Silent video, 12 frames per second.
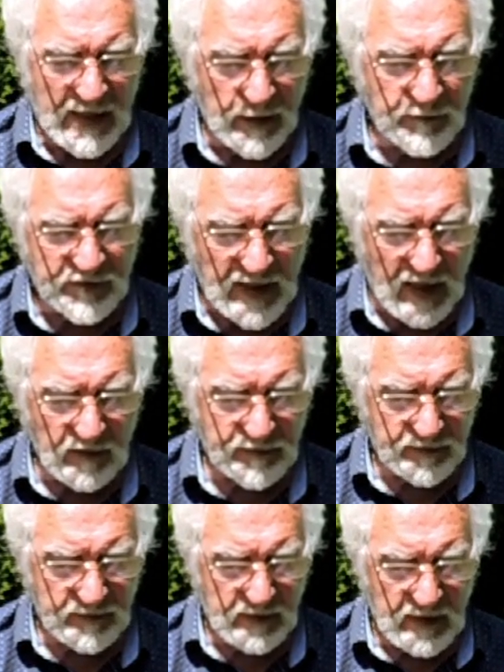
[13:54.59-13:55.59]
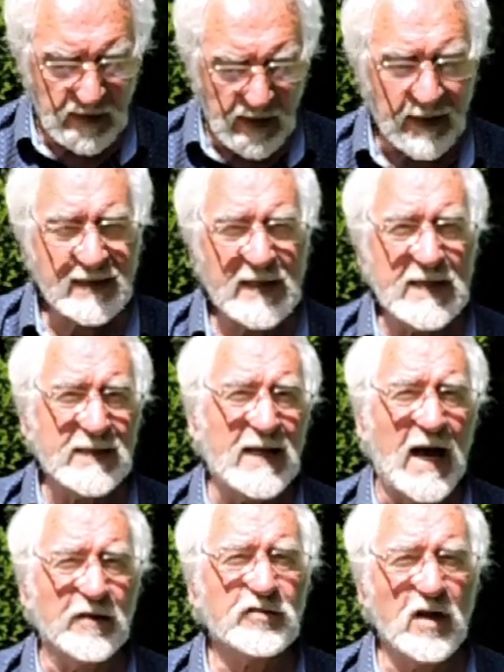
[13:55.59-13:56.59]
Himself and Keith
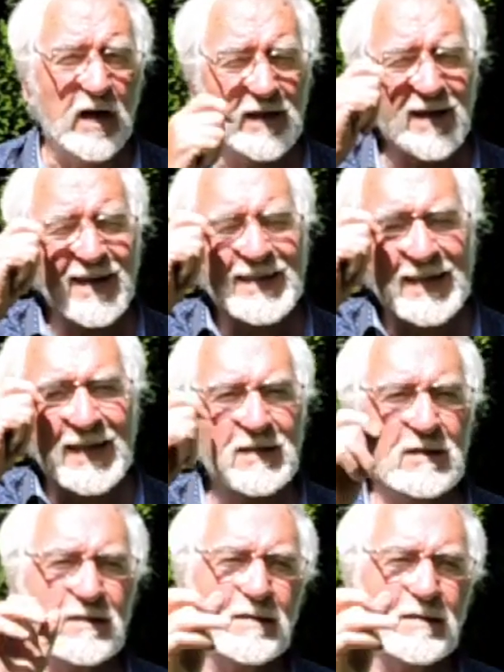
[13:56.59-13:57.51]
Gascoigne, I think,